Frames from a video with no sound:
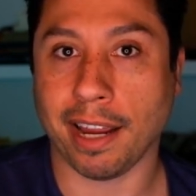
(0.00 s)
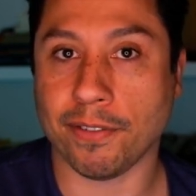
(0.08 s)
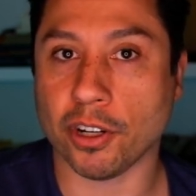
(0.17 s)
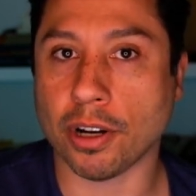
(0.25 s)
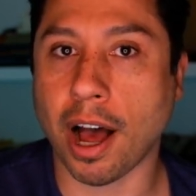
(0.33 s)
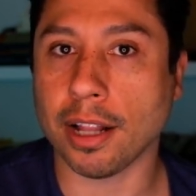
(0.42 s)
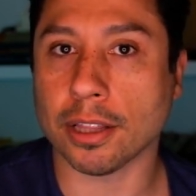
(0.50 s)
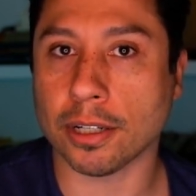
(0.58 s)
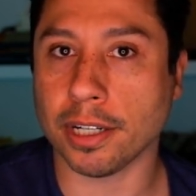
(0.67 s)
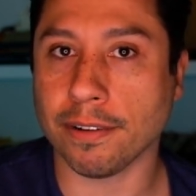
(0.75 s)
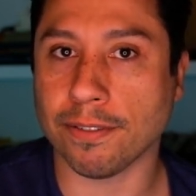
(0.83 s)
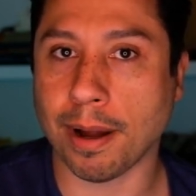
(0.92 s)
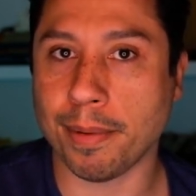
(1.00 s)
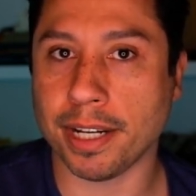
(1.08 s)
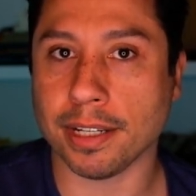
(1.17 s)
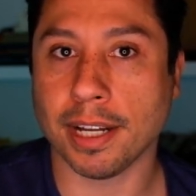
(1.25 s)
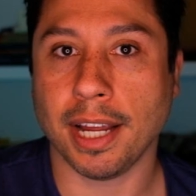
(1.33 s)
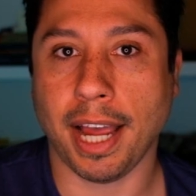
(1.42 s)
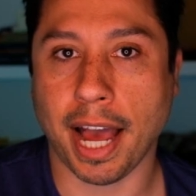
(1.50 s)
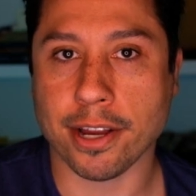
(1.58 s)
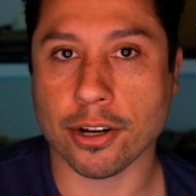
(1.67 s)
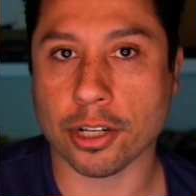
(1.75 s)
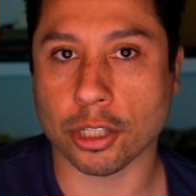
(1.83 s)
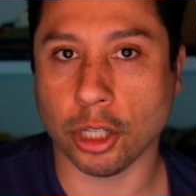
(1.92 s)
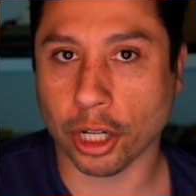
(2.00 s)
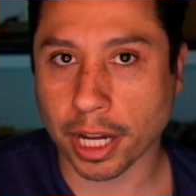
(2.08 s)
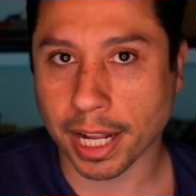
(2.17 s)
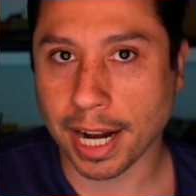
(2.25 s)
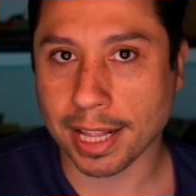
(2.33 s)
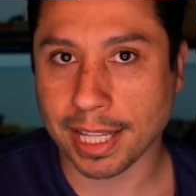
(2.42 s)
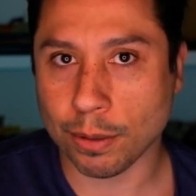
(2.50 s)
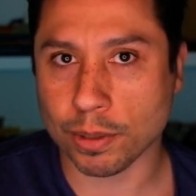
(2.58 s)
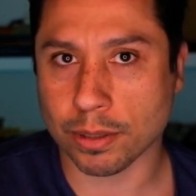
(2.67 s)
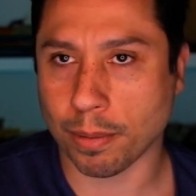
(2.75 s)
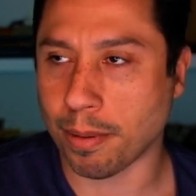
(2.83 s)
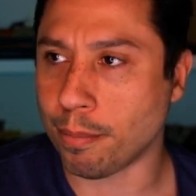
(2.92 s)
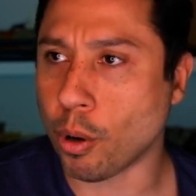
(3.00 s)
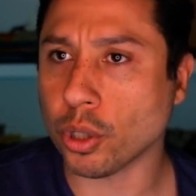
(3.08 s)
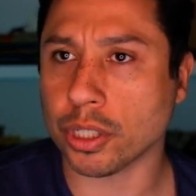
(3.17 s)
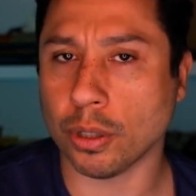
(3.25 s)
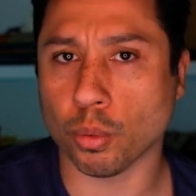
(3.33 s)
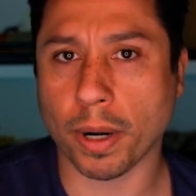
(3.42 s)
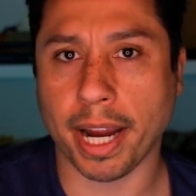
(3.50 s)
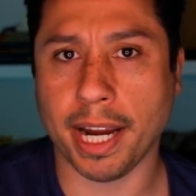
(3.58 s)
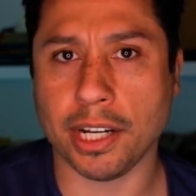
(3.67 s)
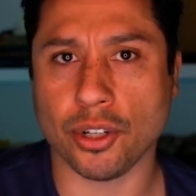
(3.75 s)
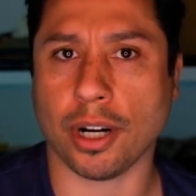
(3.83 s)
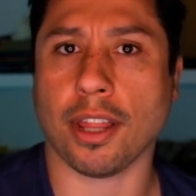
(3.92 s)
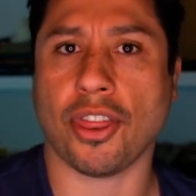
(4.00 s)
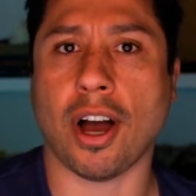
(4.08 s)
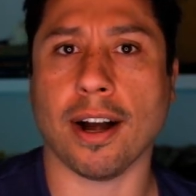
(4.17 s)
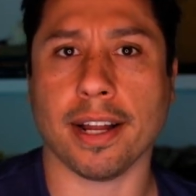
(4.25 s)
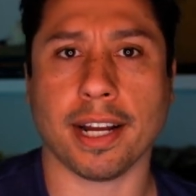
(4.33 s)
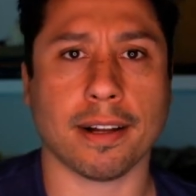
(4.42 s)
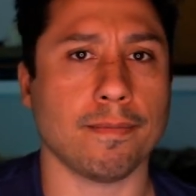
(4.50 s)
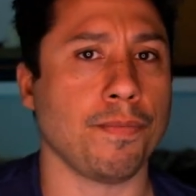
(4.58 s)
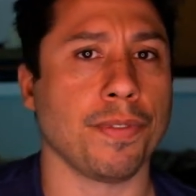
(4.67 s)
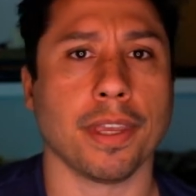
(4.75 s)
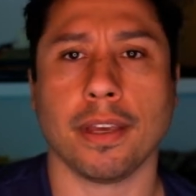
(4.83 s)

if you're not learning from it and you're just looking at it with some emotional rage or cathartic